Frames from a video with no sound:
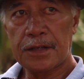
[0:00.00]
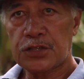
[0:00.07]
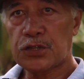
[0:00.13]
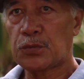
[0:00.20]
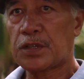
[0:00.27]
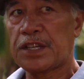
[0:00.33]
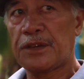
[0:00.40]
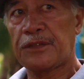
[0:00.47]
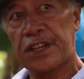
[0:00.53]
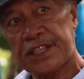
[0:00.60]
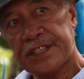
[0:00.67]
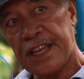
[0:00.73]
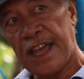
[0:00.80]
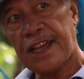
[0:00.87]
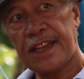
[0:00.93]
So whatever
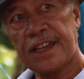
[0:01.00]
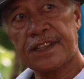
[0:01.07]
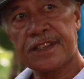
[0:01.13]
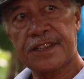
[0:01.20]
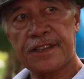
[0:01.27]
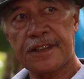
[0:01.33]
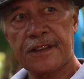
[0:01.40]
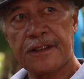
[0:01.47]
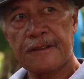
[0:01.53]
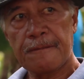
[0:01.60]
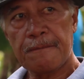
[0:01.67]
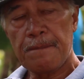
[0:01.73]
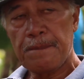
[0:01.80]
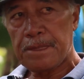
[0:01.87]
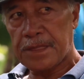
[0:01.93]
the tag is,
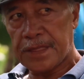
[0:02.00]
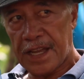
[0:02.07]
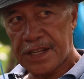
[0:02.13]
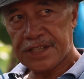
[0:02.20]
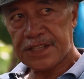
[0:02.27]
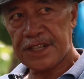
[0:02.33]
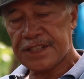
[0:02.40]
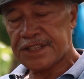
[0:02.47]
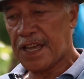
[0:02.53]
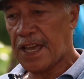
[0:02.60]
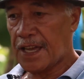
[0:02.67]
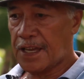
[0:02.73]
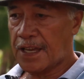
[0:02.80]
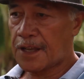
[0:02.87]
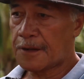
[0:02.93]
that's the
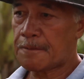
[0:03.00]
tag